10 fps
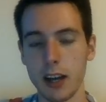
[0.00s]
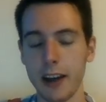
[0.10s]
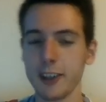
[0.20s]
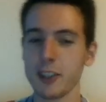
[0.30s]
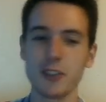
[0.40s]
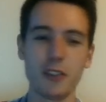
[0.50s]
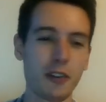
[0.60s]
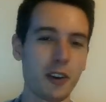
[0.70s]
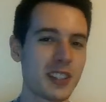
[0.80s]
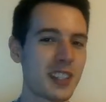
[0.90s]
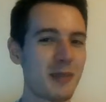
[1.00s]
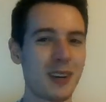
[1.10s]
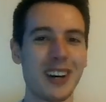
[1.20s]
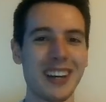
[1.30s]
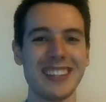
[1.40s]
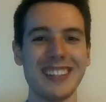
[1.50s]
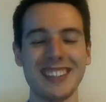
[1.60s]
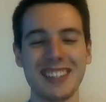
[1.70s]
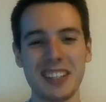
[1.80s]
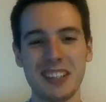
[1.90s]
I just thought somehow I
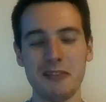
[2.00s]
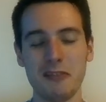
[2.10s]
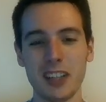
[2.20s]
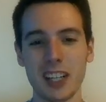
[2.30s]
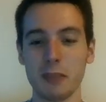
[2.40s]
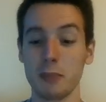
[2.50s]
didn't feel like it.